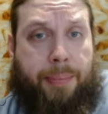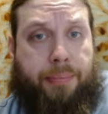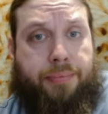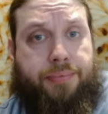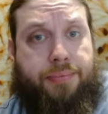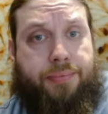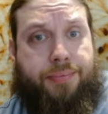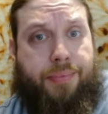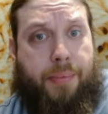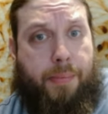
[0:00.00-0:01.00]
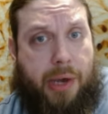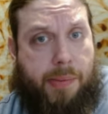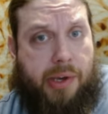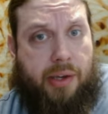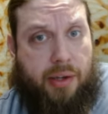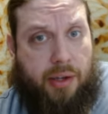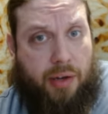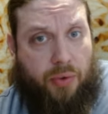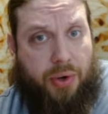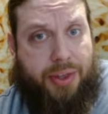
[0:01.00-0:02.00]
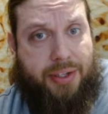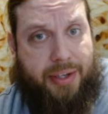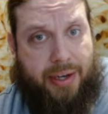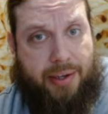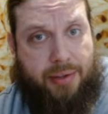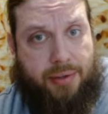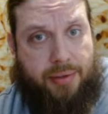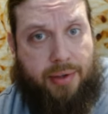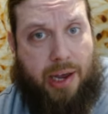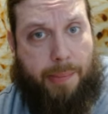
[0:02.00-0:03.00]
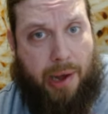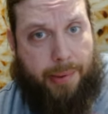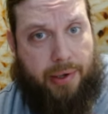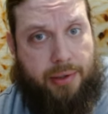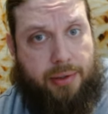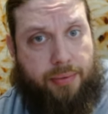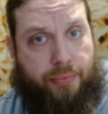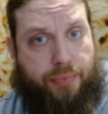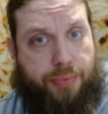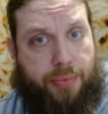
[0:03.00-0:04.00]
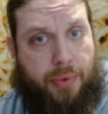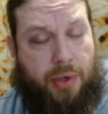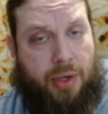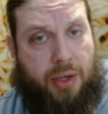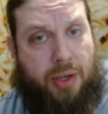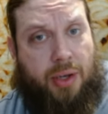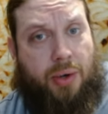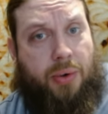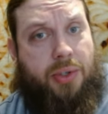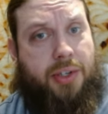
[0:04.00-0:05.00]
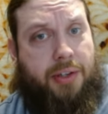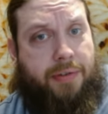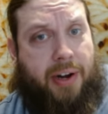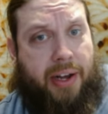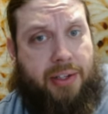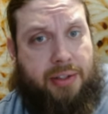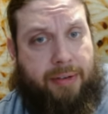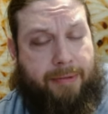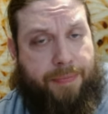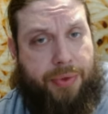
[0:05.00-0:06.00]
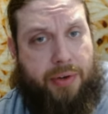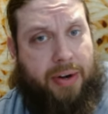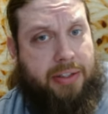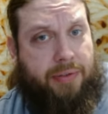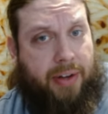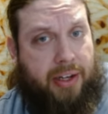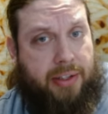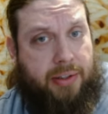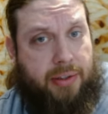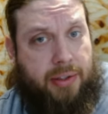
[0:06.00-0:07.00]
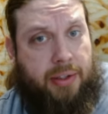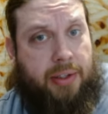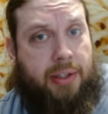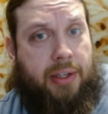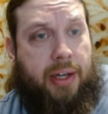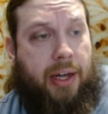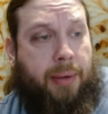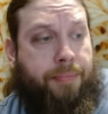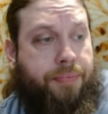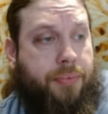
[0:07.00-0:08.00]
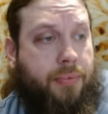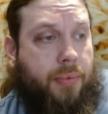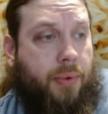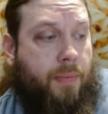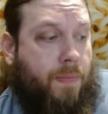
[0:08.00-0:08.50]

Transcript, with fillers: Um, maybe avoid the sides at Popeyes. We're just with the fries. The fries are fine. Um,